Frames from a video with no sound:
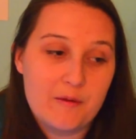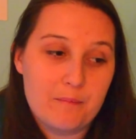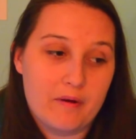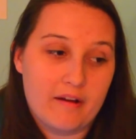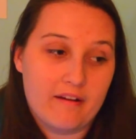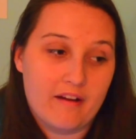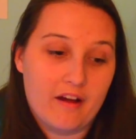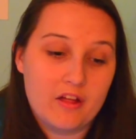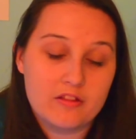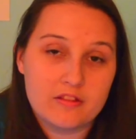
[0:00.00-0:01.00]
But
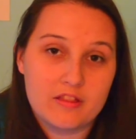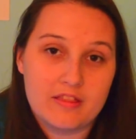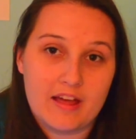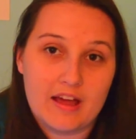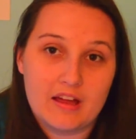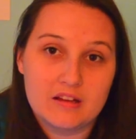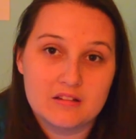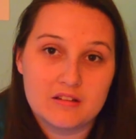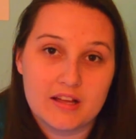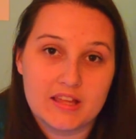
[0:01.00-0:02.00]
other than that,
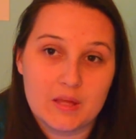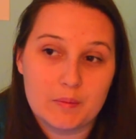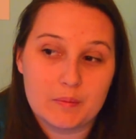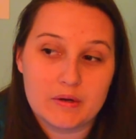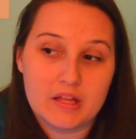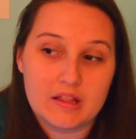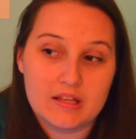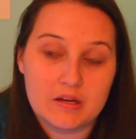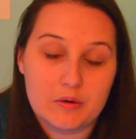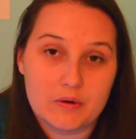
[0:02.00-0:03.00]
I keep it pretty
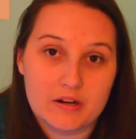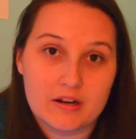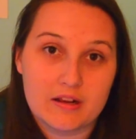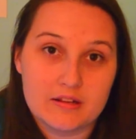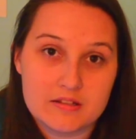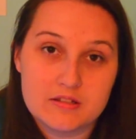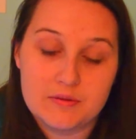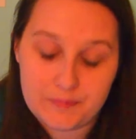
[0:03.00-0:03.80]
clean and organized.